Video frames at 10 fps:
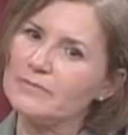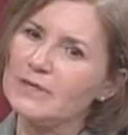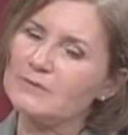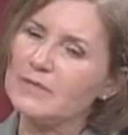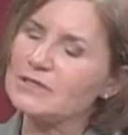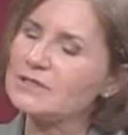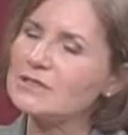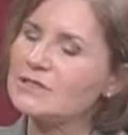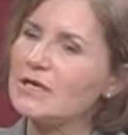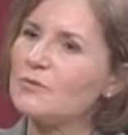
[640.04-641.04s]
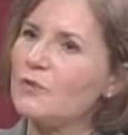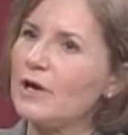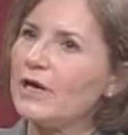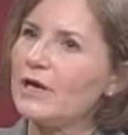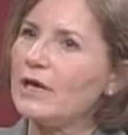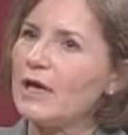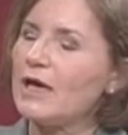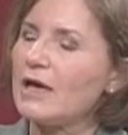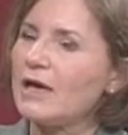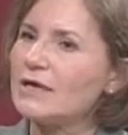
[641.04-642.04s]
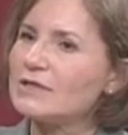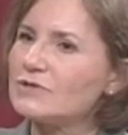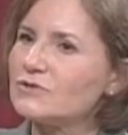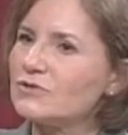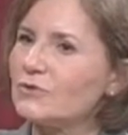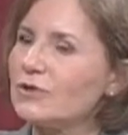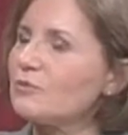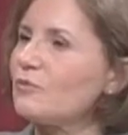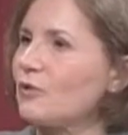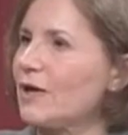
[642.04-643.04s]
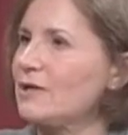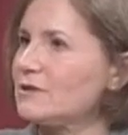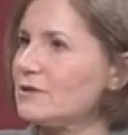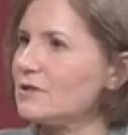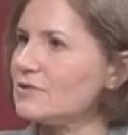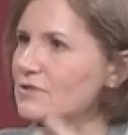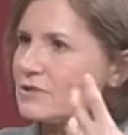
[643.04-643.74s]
in much the same way as doing brain teasers